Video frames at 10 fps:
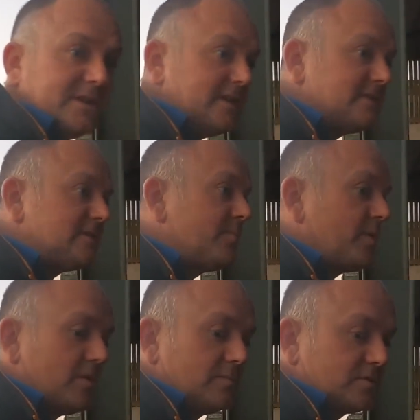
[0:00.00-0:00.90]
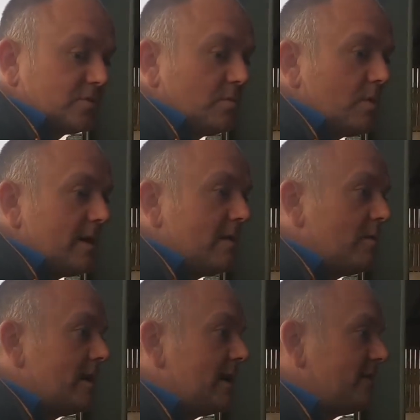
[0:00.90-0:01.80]
year is to put them somewhere
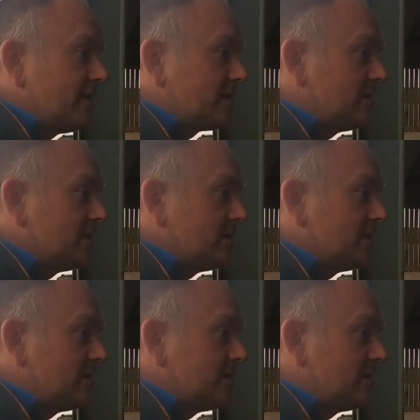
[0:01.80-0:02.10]
where they